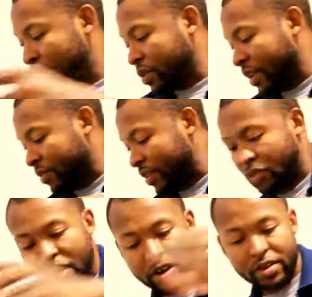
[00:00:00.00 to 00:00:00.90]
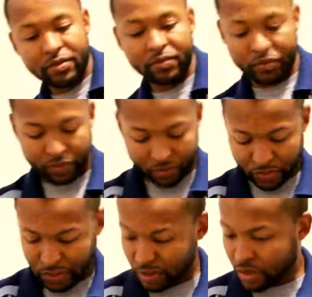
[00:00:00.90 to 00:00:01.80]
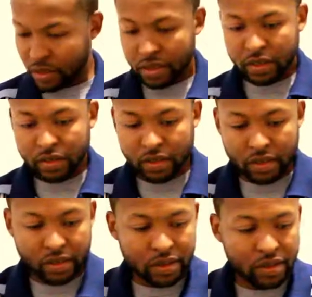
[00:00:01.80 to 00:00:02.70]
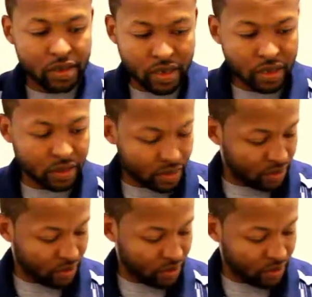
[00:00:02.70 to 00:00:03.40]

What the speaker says: Put that here. Okay.